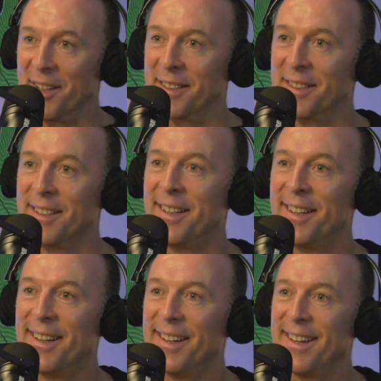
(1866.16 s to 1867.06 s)
Rather
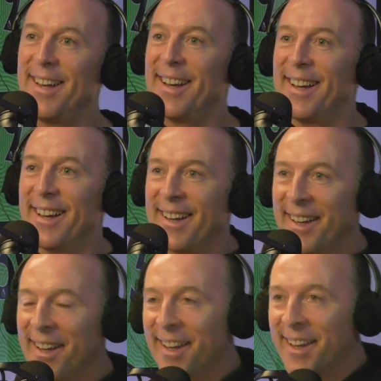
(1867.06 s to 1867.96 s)
young lady, I
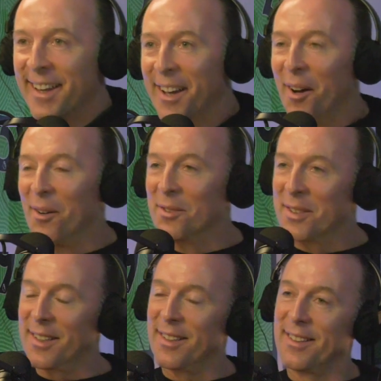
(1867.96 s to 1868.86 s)
have to say. Oh,
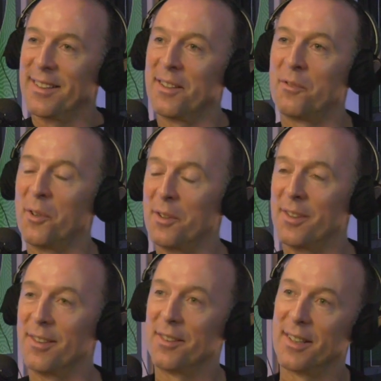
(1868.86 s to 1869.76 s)
say you found
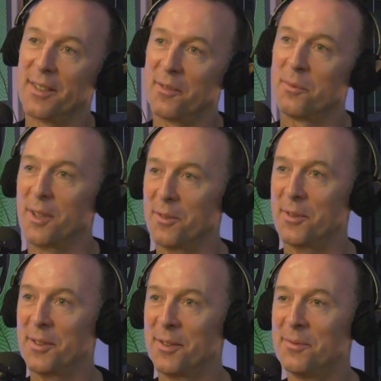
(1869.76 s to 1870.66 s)
a young lady from
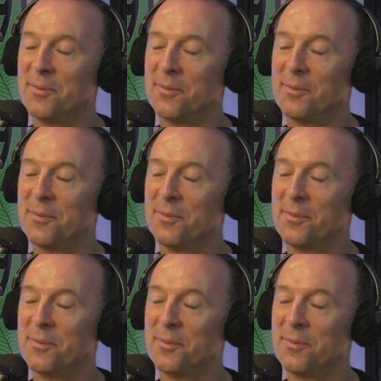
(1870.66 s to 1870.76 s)
Longford.